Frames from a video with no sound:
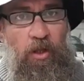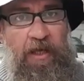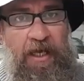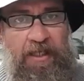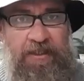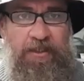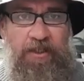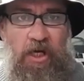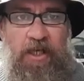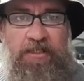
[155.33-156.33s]
the
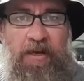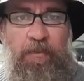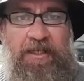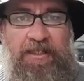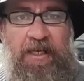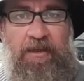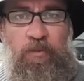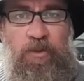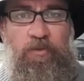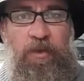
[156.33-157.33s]
exercise that we did
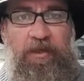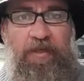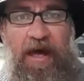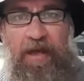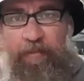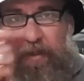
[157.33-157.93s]
was with that